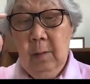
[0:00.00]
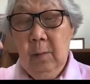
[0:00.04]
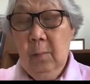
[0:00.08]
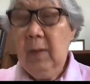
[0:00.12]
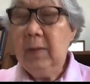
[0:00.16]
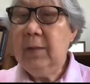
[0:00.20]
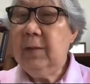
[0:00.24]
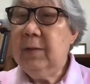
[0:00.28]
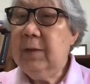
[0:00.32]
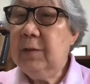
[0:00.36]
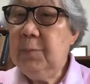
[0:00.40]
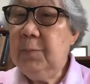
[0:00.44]

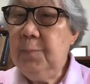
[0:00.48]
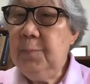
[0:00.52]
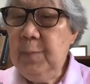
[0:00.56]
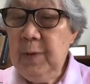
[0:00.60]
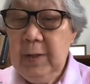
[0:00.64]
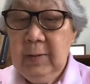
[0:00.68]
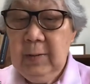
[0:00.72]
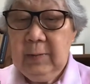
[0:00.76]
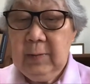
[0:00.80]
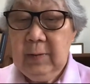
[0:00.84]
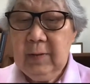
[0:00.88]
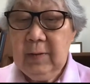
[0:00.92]
What this
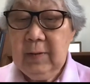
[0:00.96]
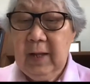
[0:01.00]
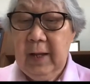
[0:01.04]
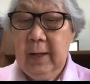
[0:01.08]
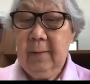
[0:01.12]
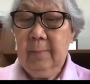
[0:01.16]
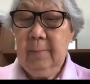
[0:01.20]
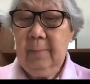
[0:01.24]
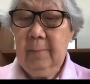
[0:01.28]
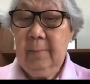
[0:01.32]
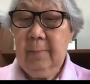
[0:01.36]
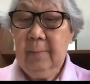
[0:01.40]
means is
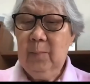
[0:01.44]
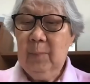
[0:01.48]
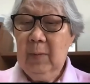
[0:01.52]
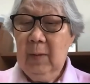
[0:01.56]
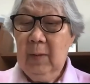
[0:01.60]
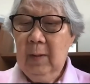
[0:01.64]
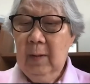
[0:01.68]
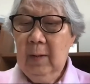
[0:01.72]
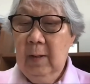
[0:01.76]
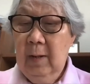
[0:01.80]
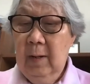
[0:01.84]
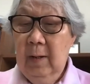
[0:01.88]
that
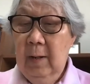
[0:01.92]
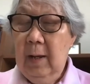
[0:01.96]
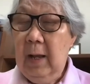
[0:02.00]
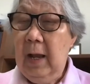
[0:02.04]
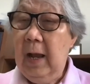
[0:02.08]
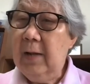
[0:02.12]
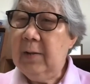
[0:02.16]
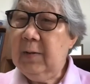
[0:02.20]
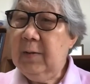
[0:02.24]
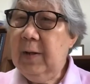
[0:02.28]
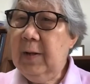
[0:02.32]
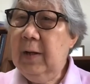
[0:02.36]

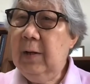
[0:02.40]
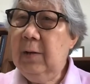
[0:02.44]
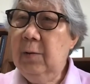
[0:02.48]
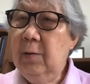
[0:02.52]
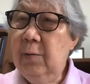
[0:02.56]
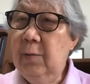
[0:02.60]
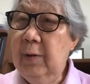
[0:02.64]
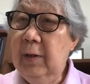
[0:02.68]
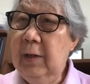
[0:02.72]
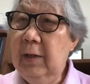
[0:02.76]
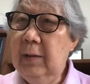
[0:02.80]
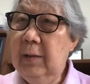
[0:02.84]
ASEAN
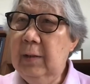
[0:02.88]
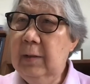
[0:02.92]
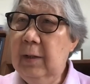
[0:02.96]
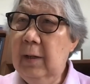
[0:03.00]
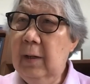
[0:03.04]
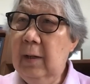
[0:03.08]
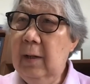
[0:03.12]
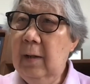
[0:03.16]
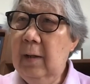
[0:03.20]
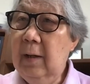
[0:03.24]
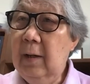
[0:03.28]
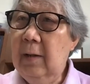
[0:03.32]

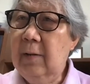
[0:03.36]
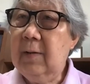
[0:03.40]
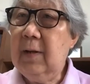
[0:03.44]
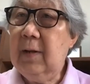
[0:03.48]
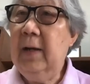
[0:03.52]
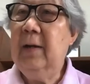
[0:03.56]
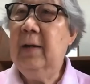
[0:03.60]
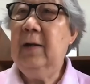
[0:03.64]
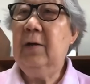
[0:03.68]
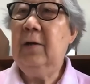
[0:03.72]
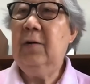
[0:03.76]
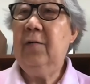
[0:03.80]
unity is
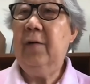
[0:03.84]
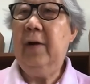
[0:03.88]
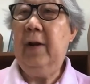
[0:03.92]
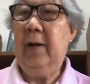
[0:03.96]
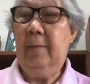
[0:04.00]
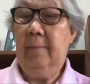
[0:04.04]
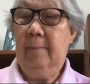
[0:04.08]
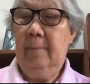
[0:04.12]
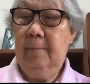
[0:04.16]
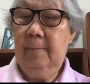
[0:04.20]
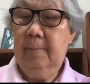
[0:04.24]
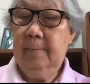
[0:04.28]
under
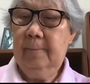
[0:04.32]
threat.